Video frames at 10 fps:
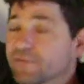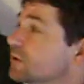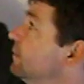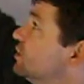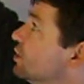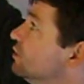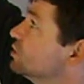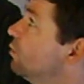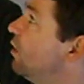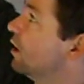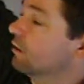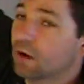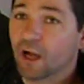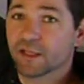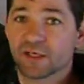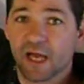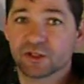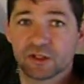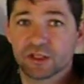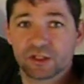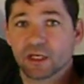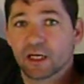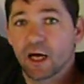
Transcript: If somebody turns the water on, it's actually just going